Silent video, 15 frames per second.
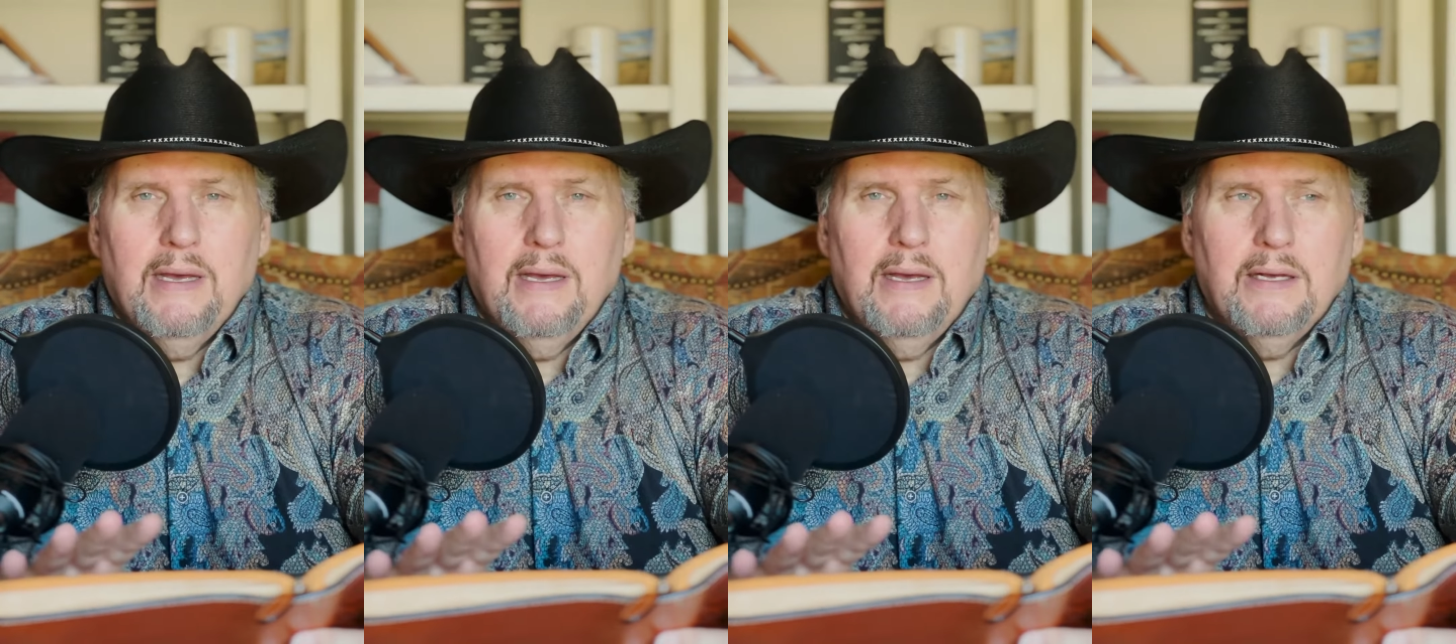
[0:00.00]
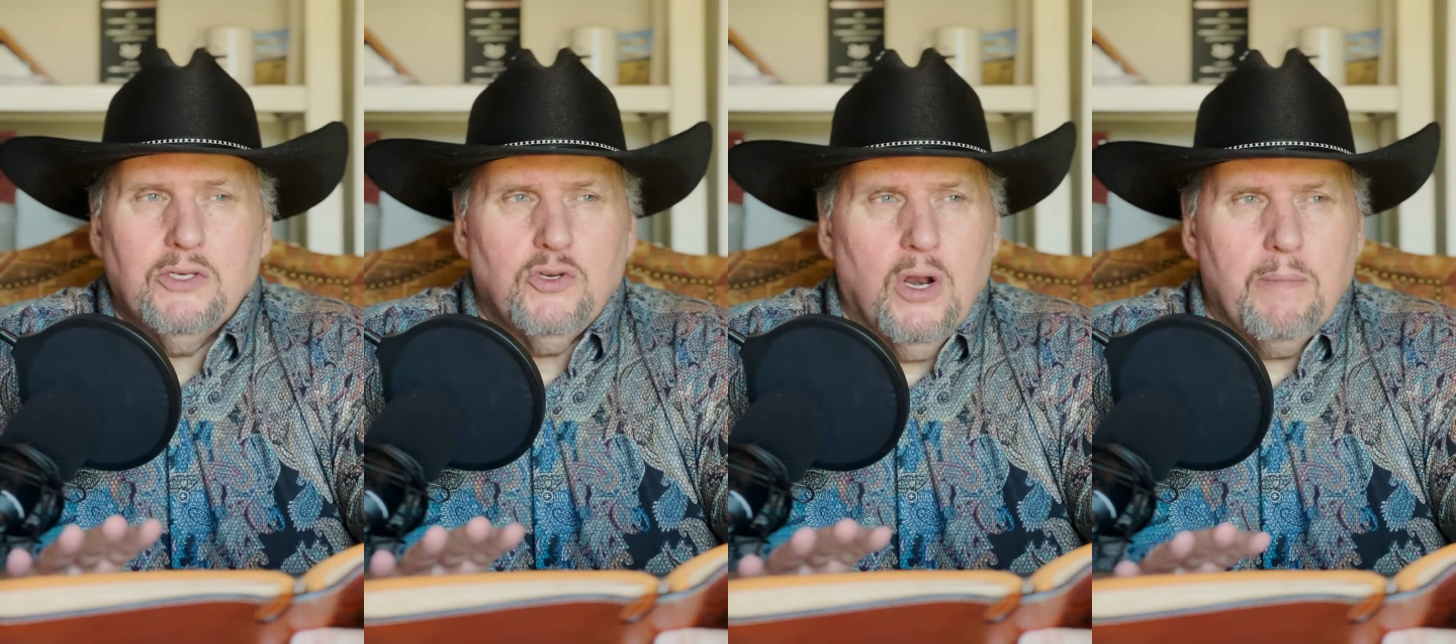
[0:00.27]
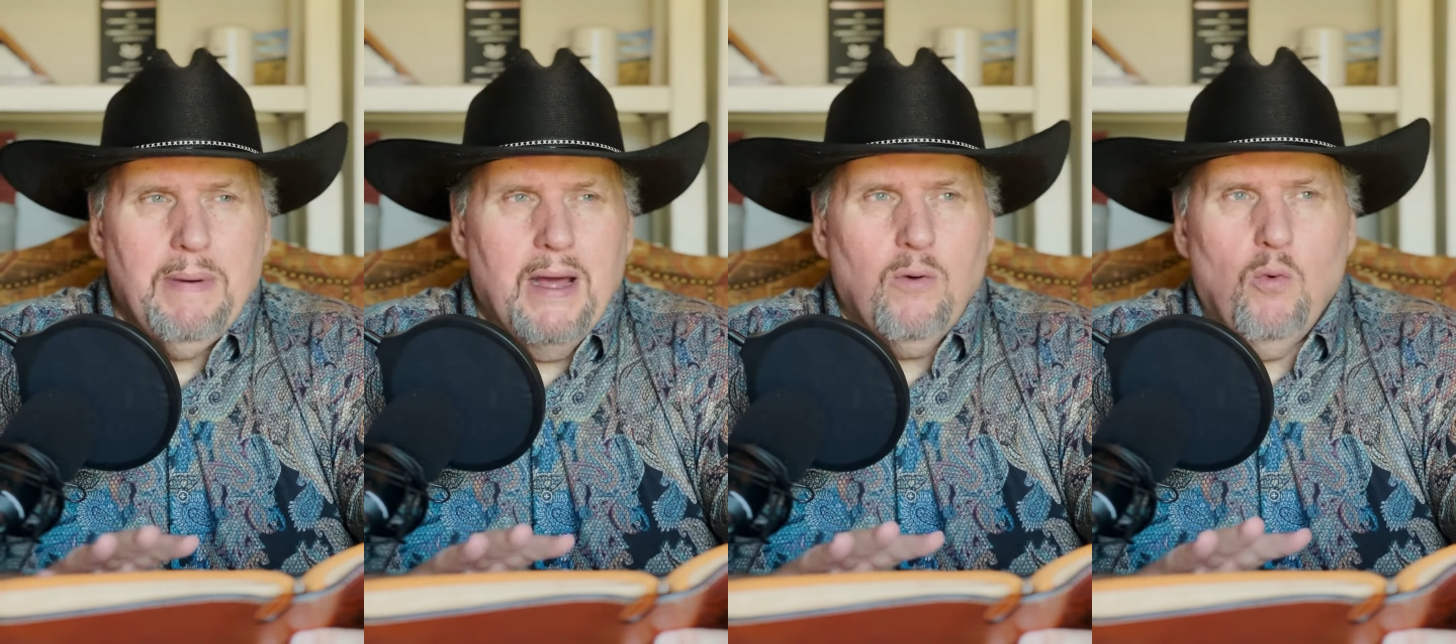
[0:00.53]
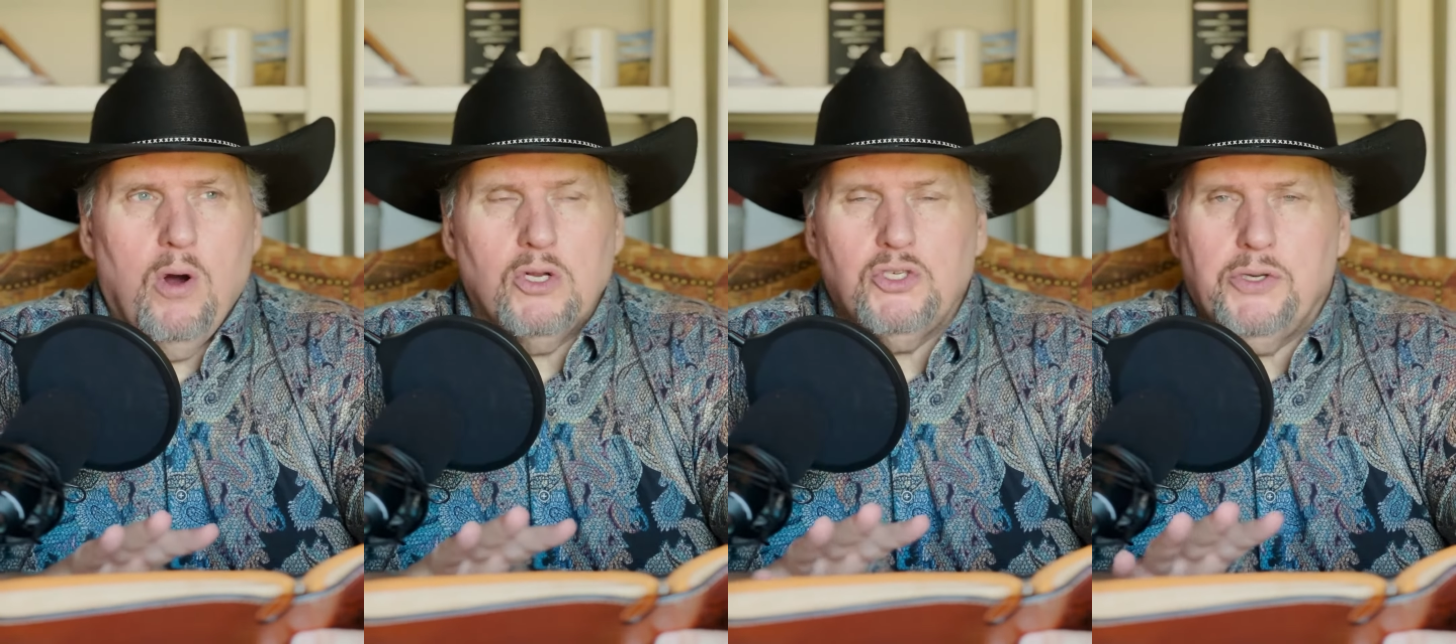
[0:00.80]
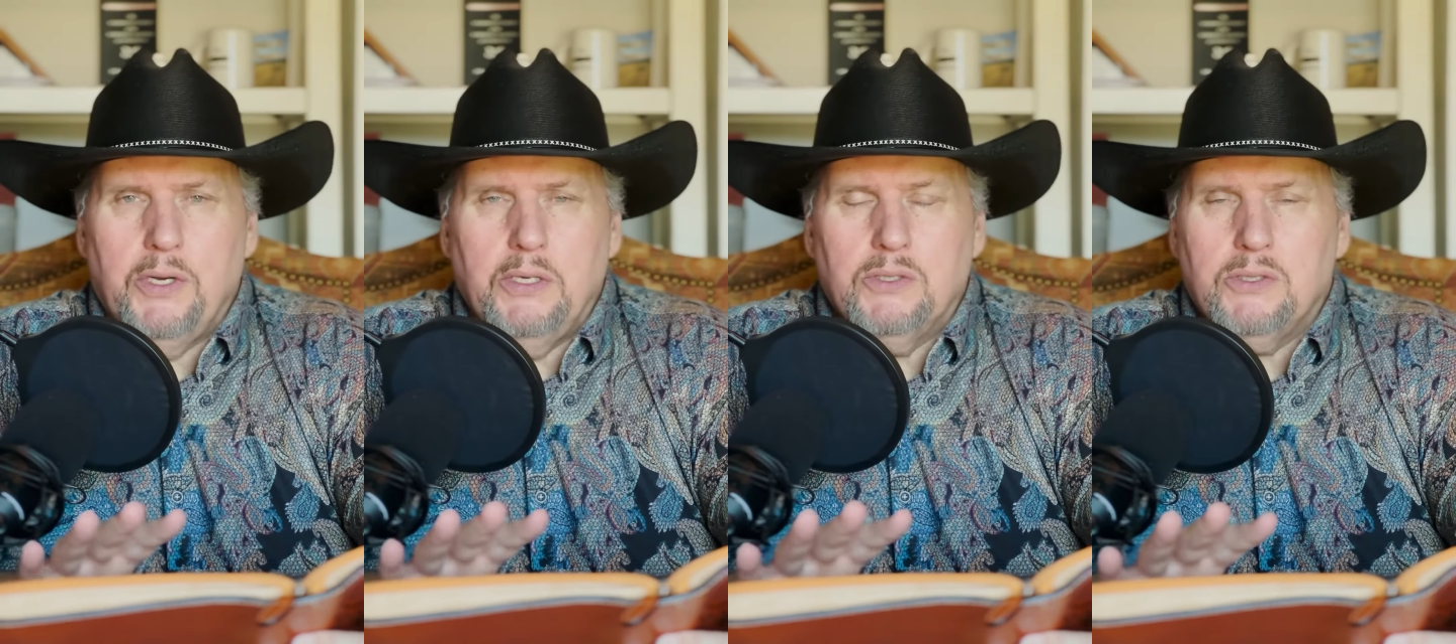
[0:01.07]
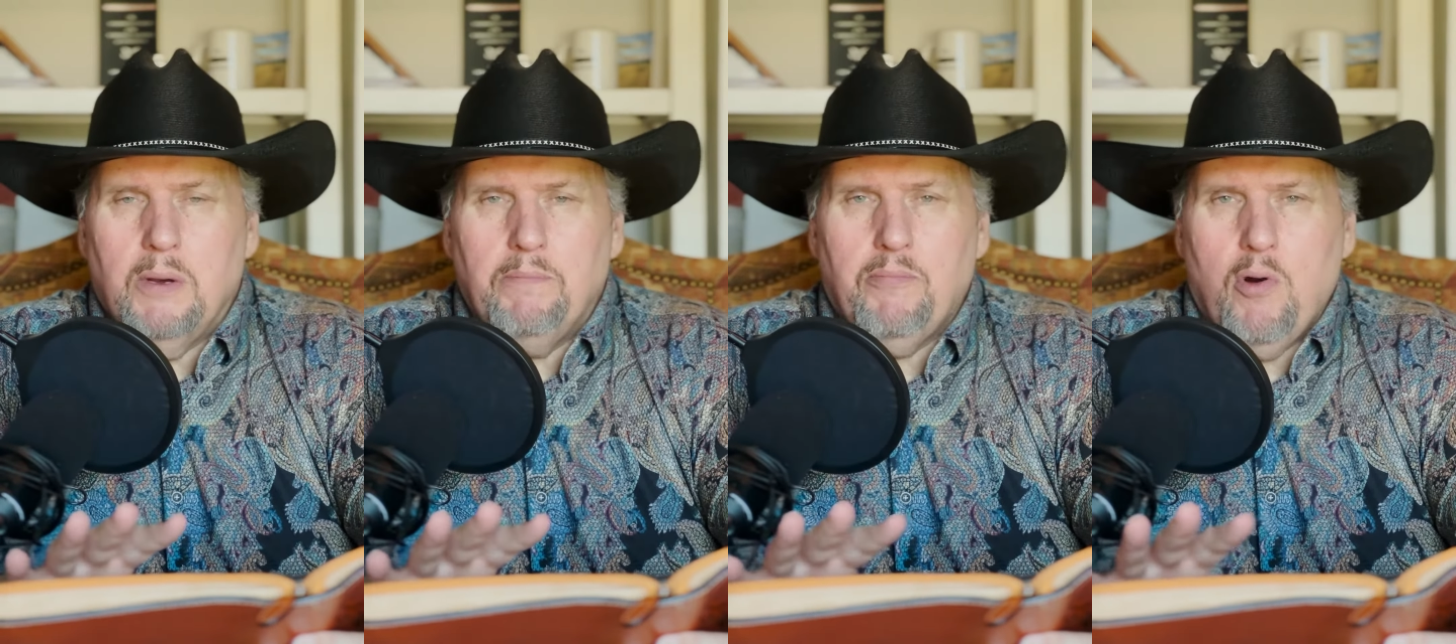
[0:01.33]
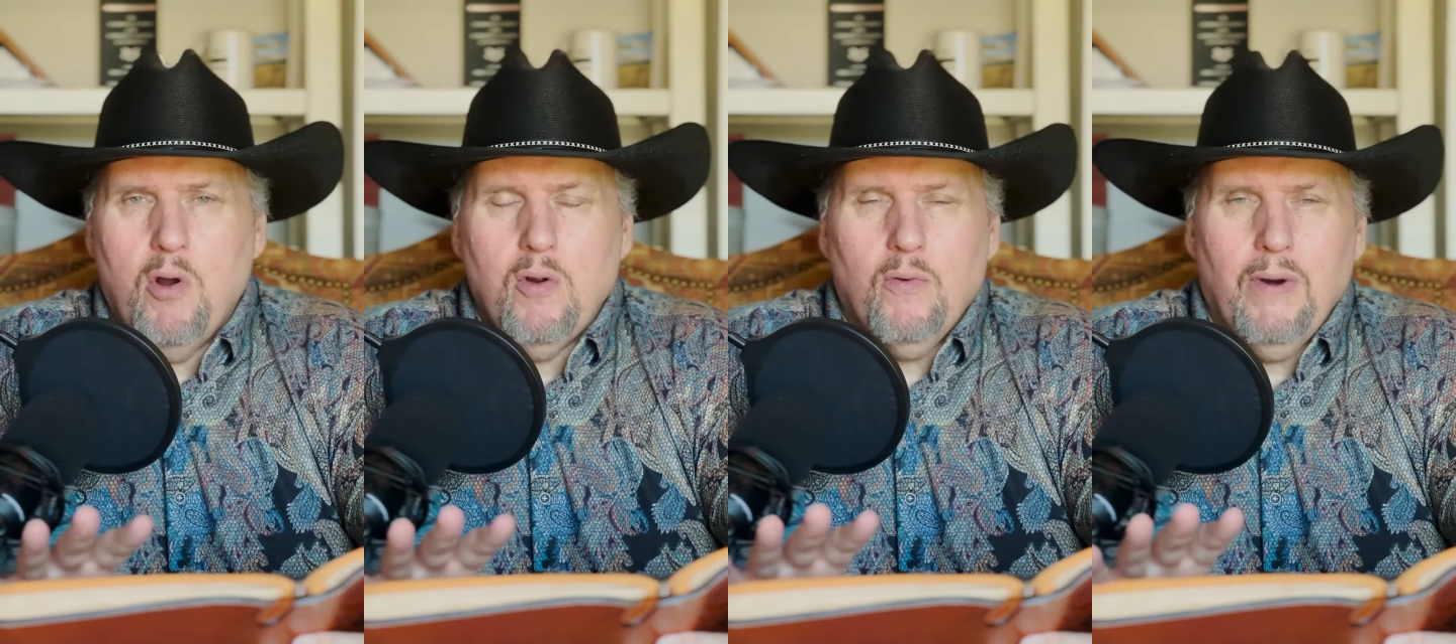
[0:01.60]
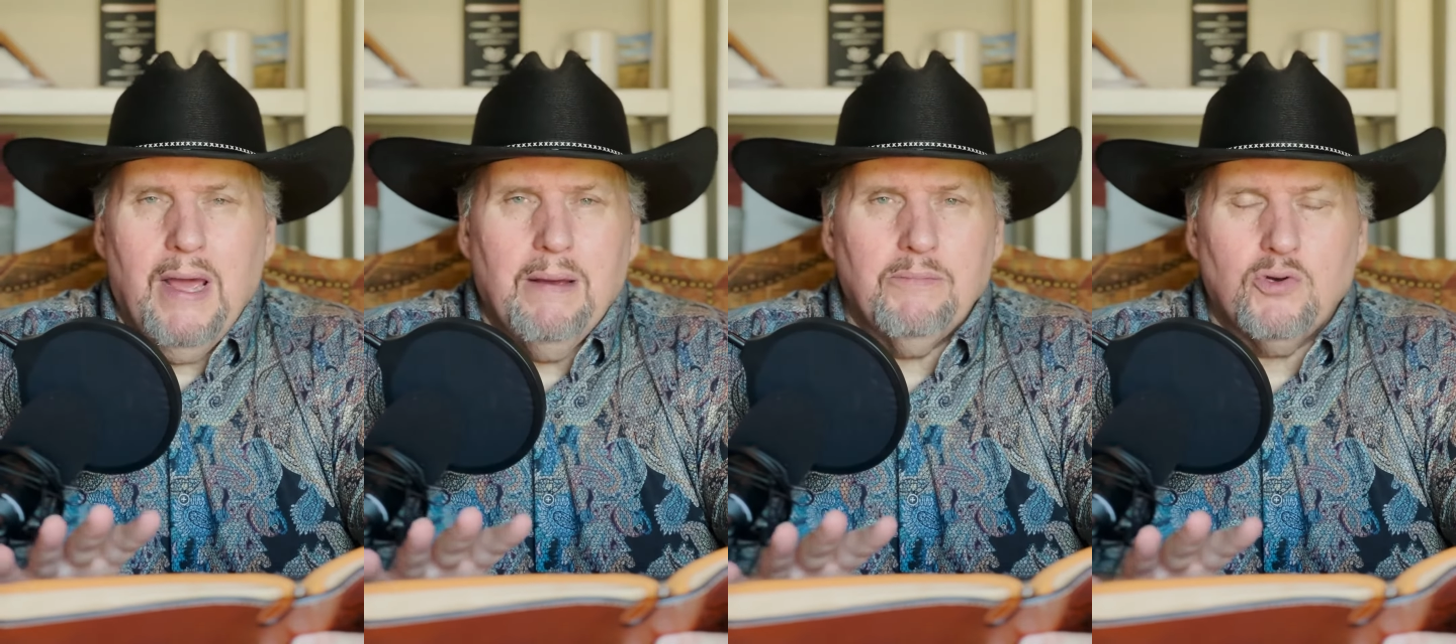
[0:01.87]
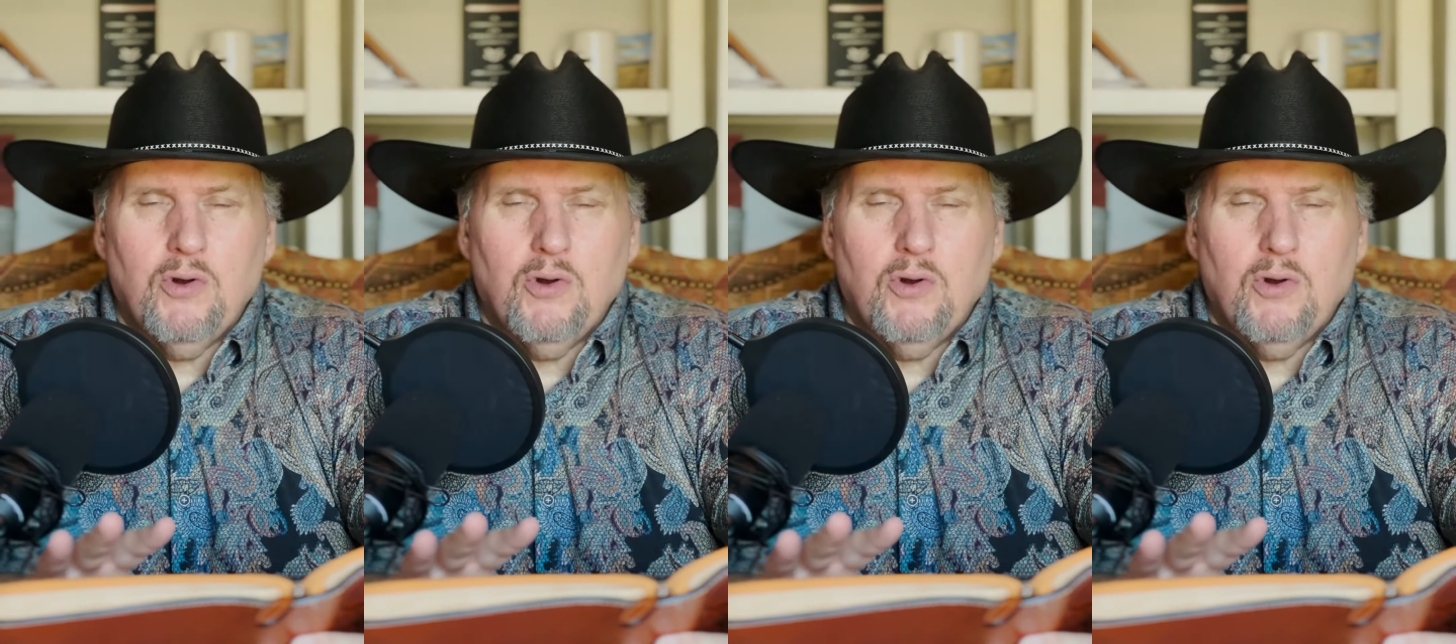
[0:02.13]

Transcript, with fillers: It's not about watching some program,